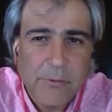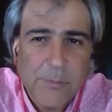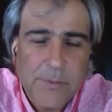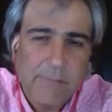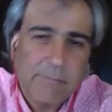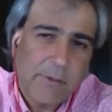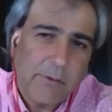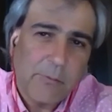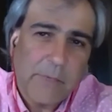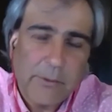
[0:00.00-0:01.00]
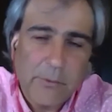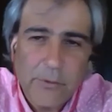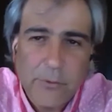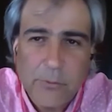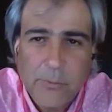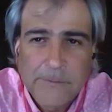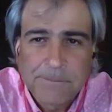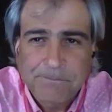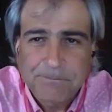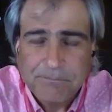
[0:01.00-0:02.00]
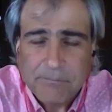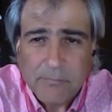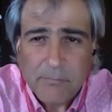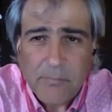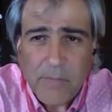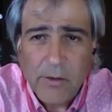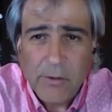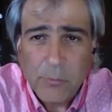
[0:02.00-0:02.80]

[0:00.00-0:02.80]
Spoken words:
and I know you are